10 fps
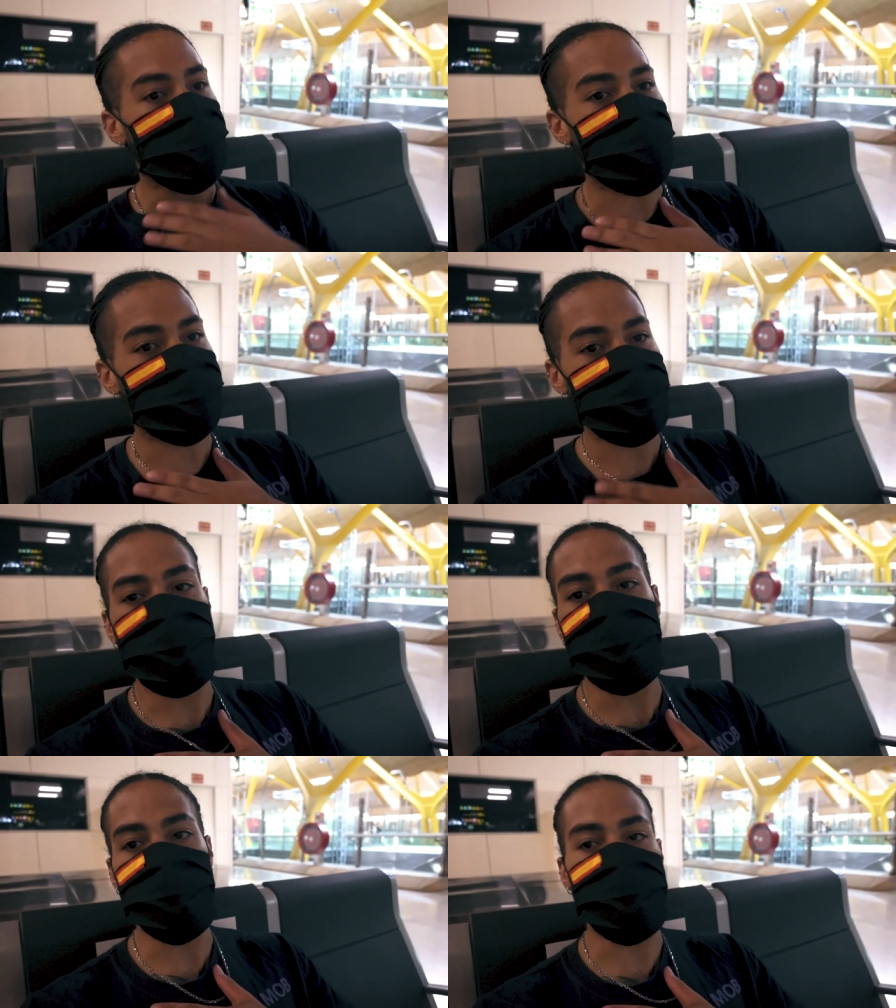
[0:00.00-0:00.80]
I
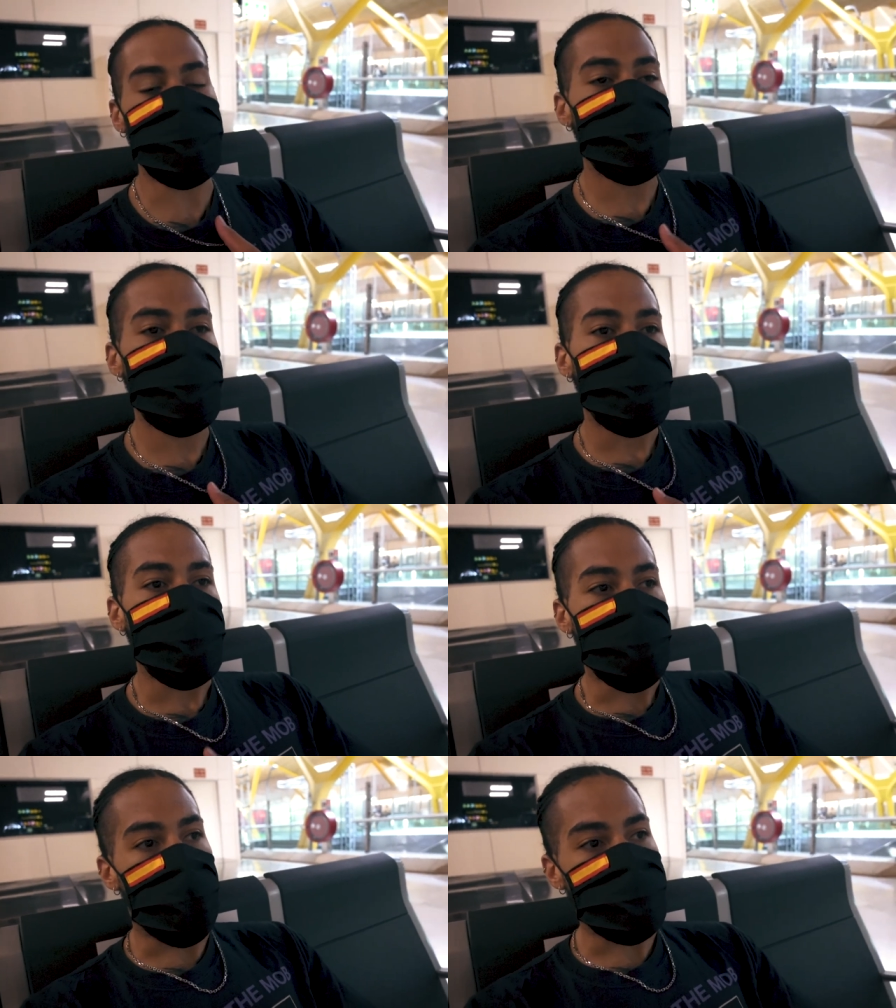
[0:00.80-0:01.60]
cannot be
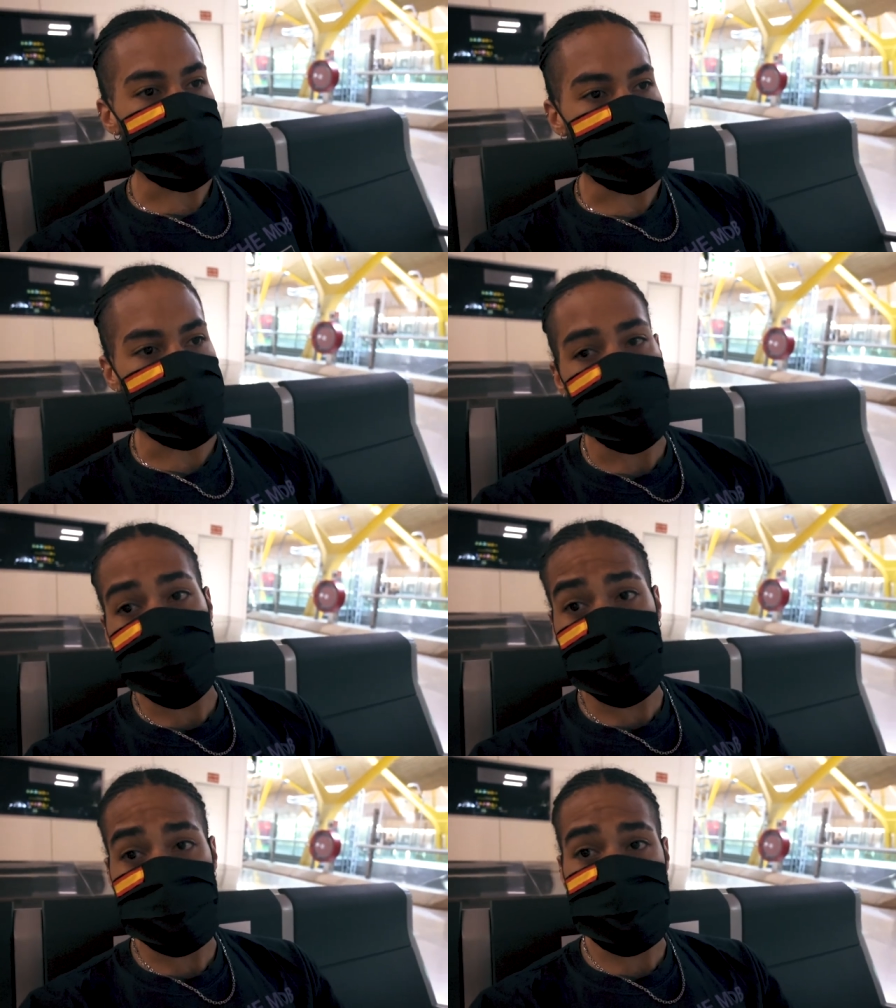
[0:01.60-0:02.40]
angry
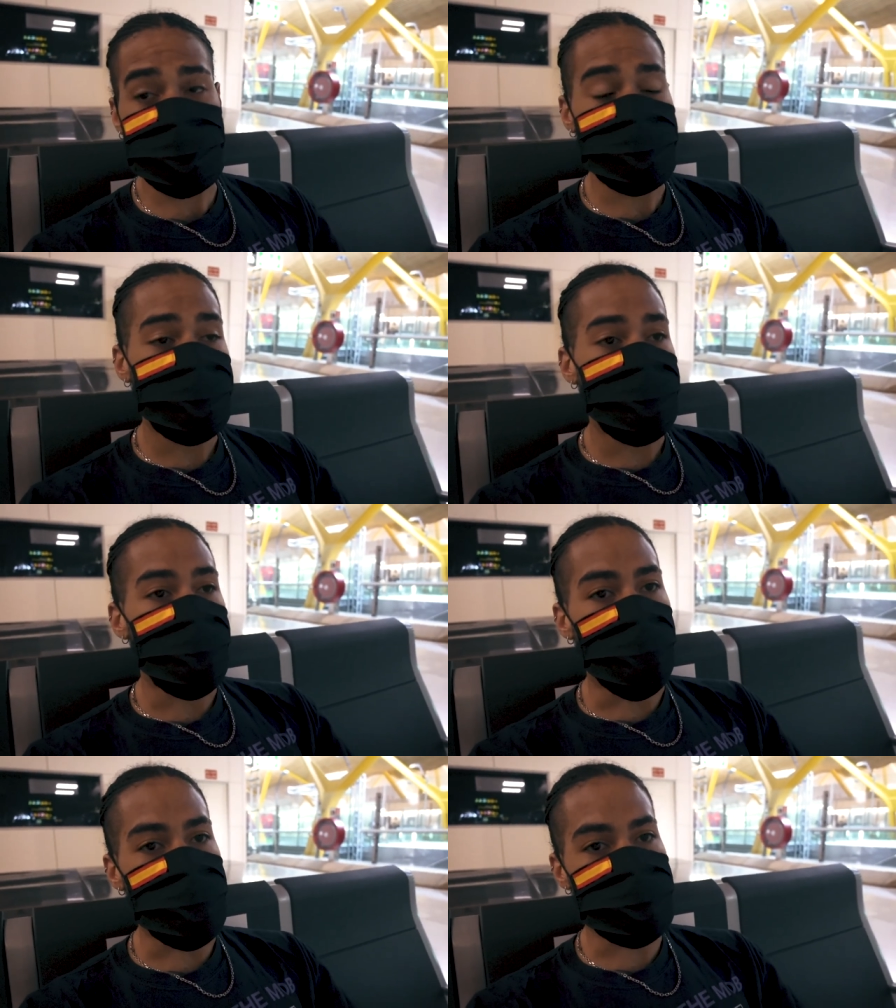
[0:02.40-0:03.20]
about it.
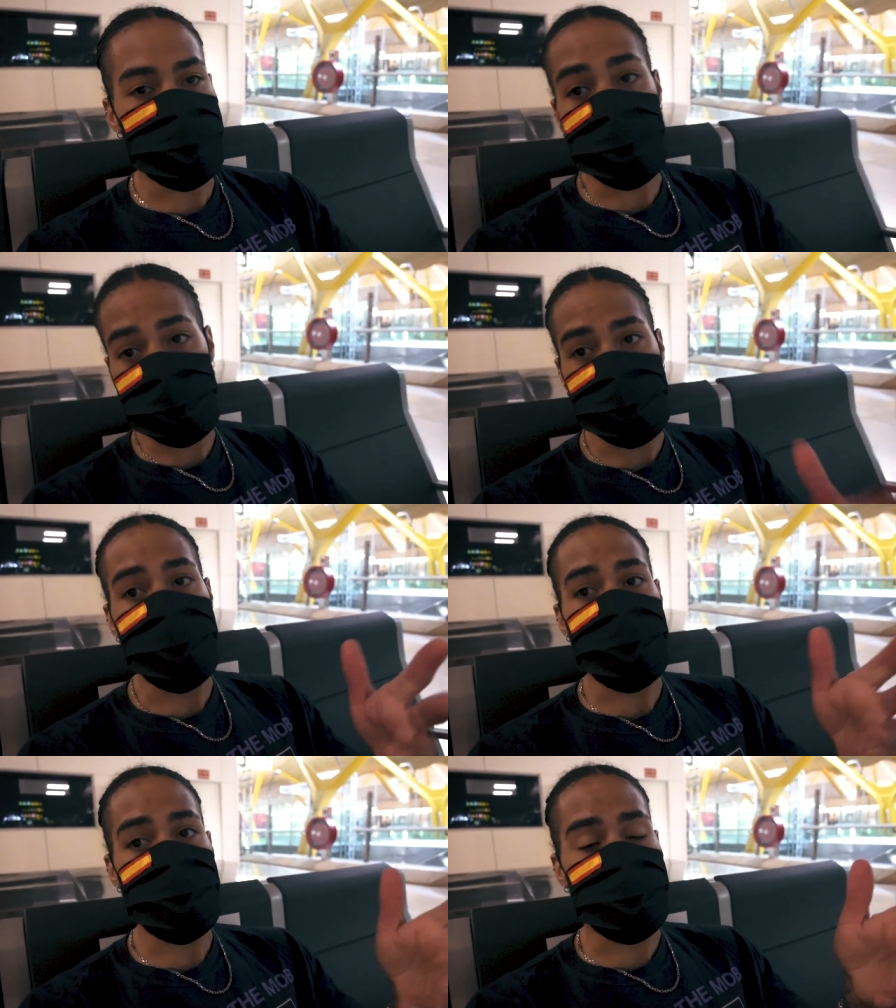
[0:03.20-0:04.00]
I took the
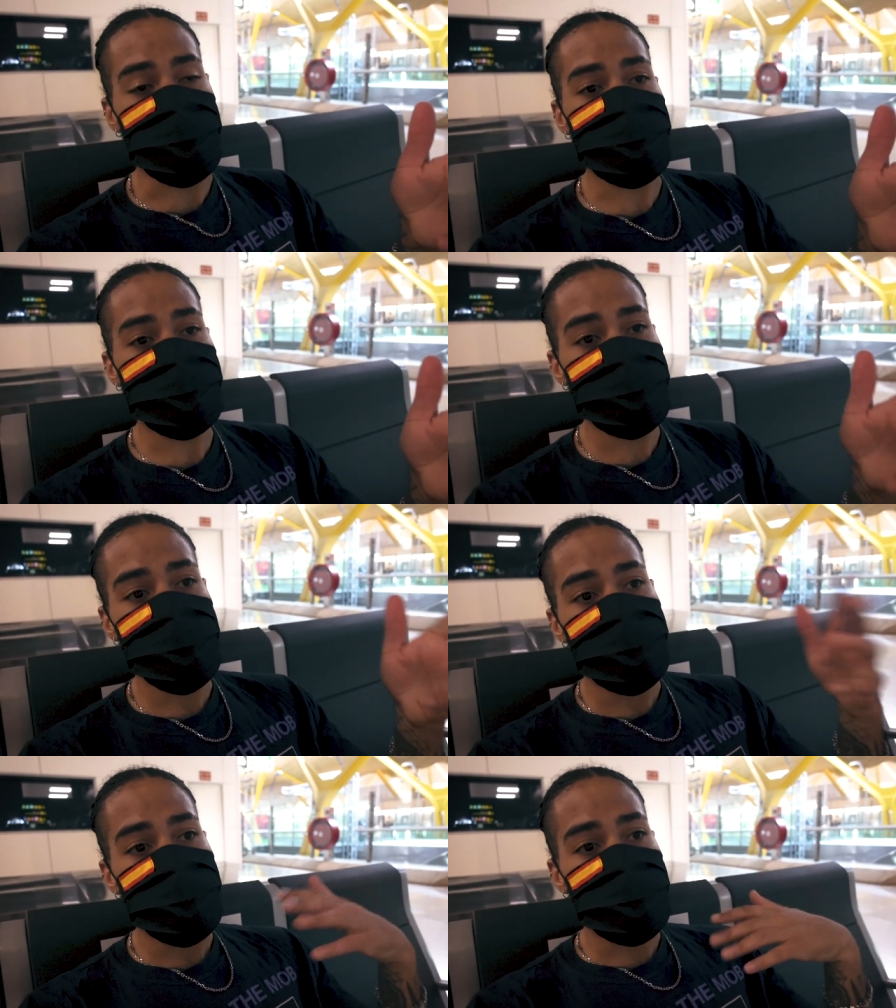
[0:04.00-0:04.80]
risk of
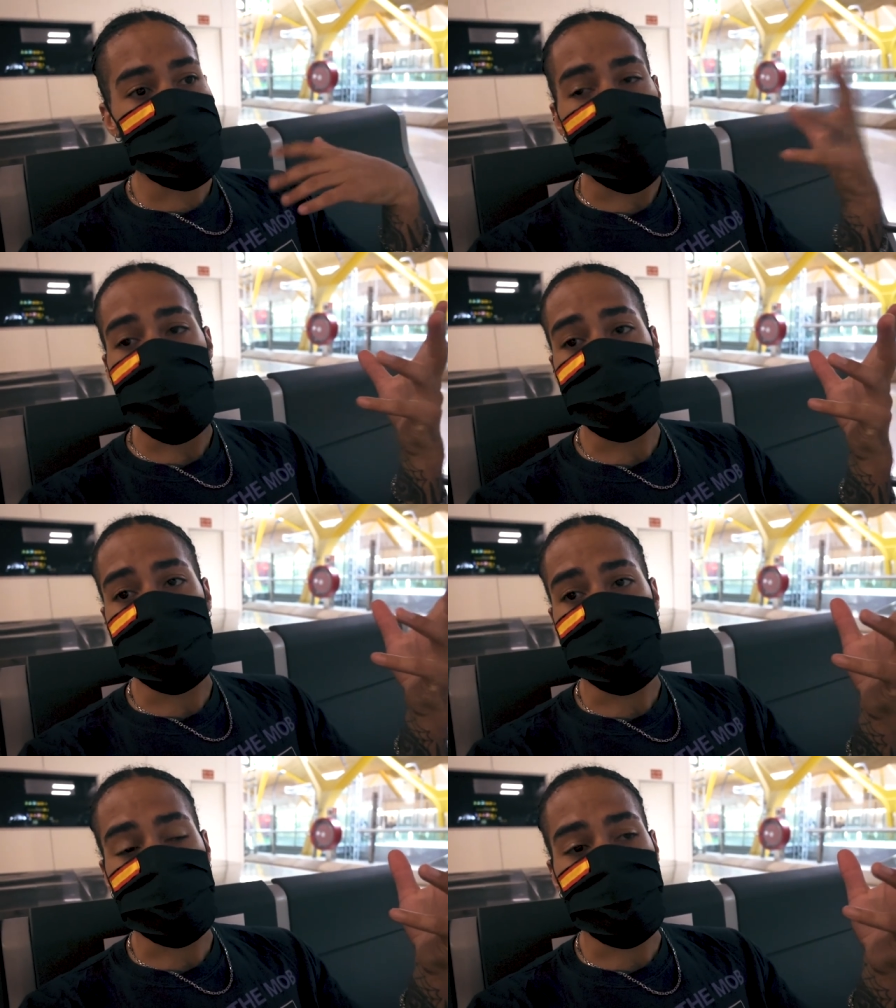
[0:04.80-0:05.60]

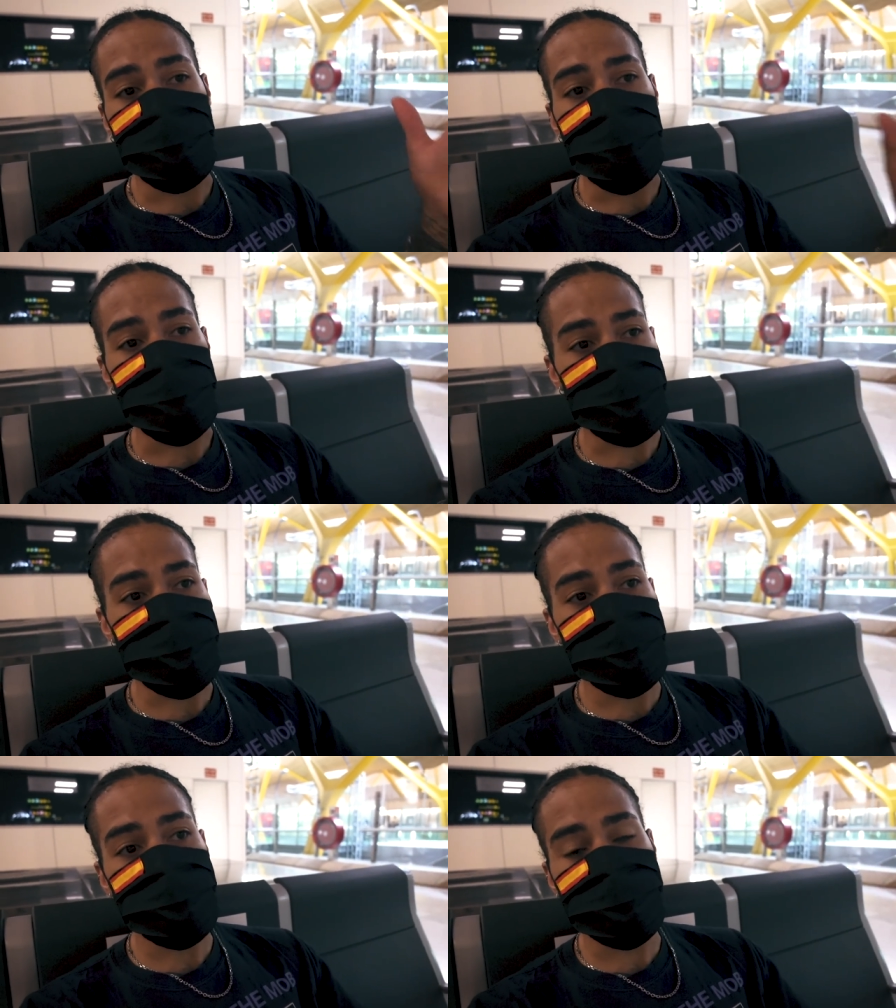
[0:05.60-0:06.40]
traveling
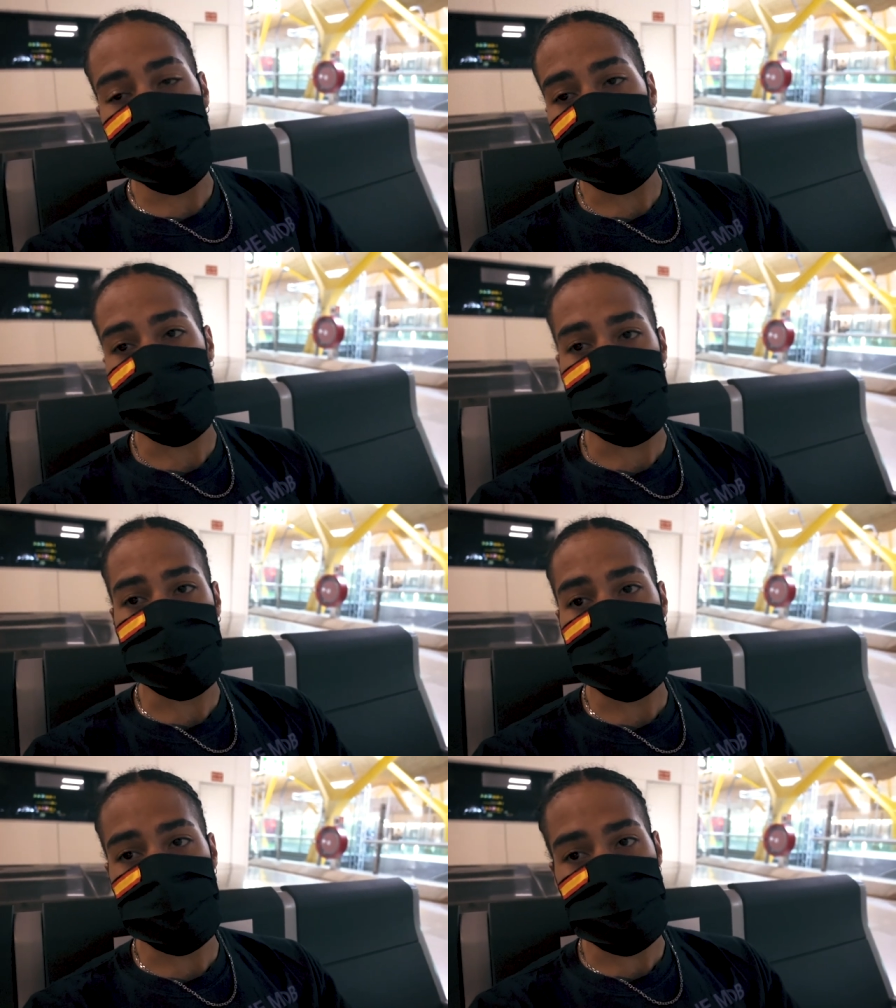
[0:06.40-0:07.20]
whilst we're in
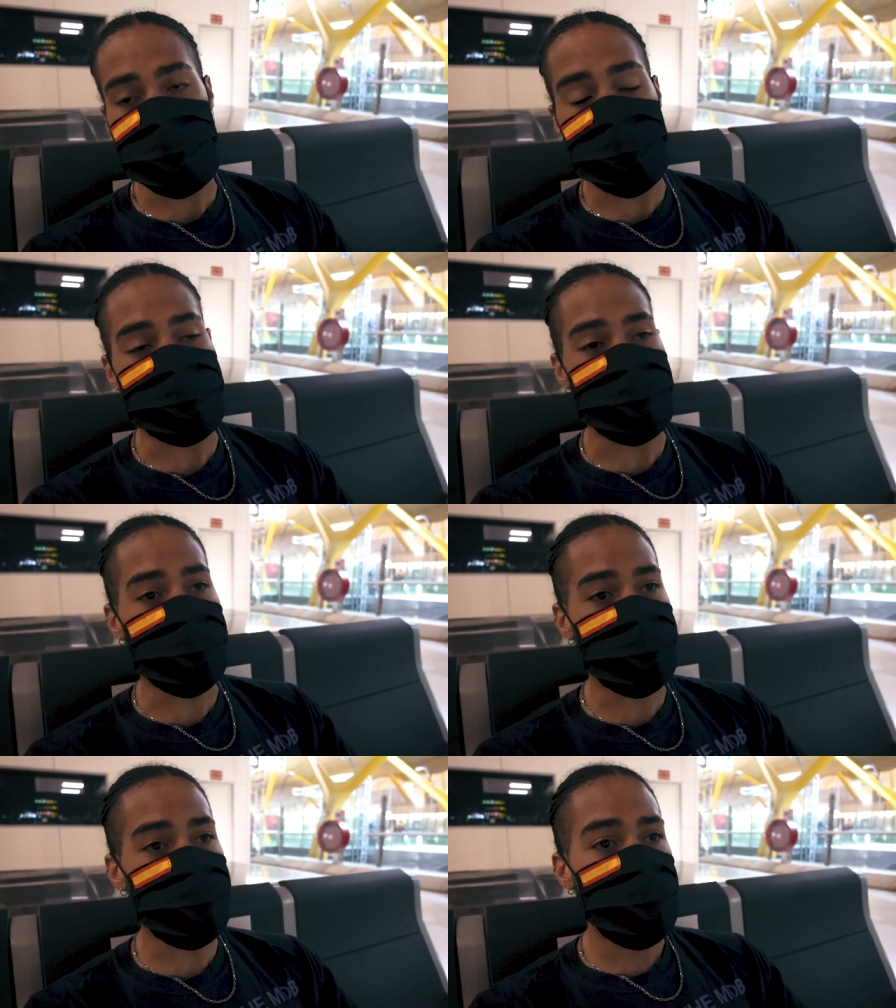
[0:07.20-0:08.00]
this pandemic.